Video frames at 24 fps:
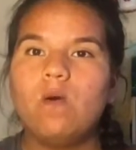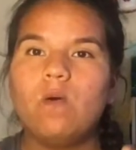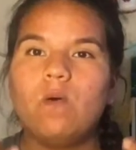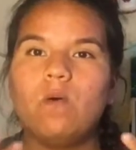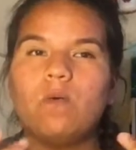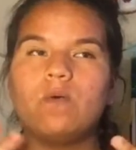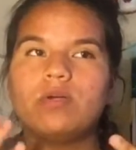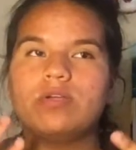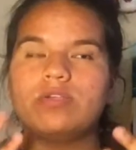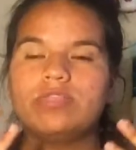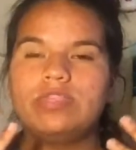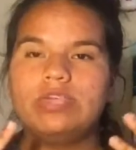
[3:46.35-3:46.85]

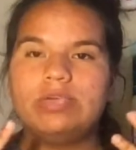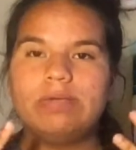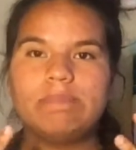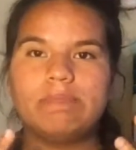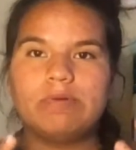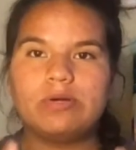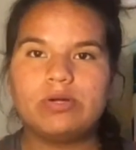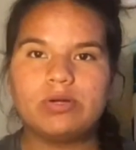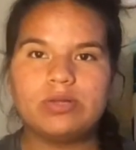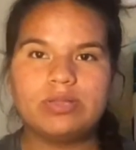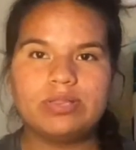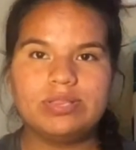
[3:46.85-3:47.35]
or the
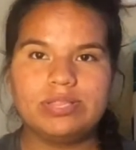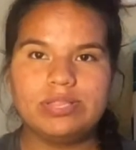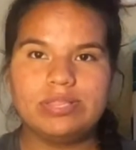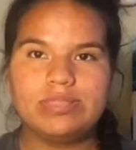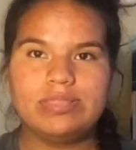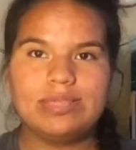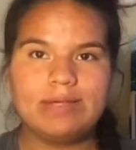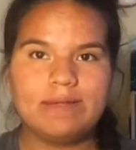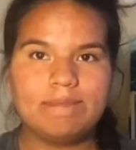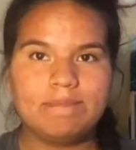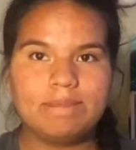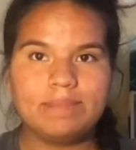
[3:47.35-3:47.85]

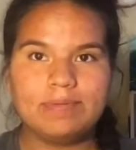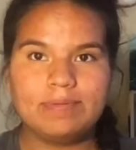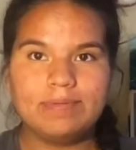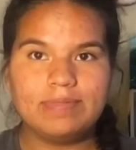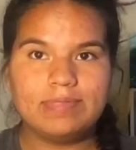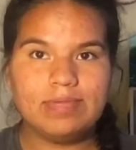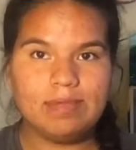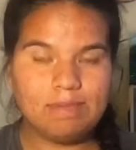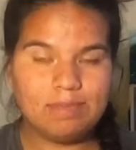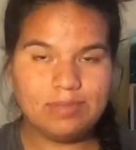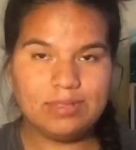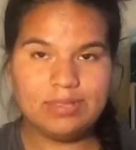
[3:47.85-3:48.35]
person
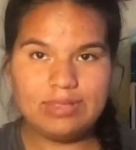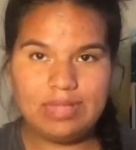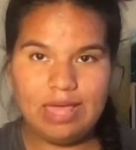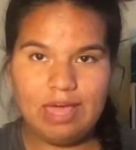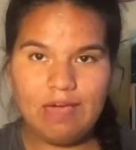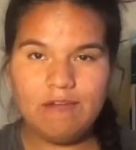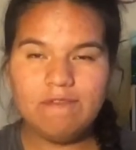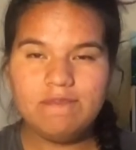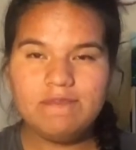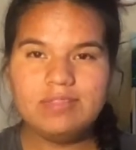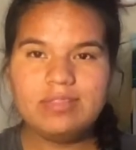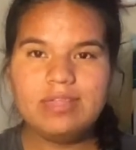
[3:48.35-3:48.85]

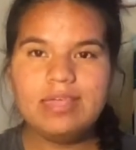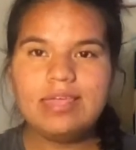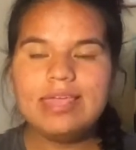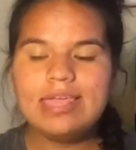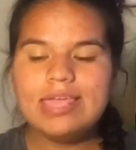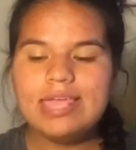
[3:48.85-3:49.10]
themselves.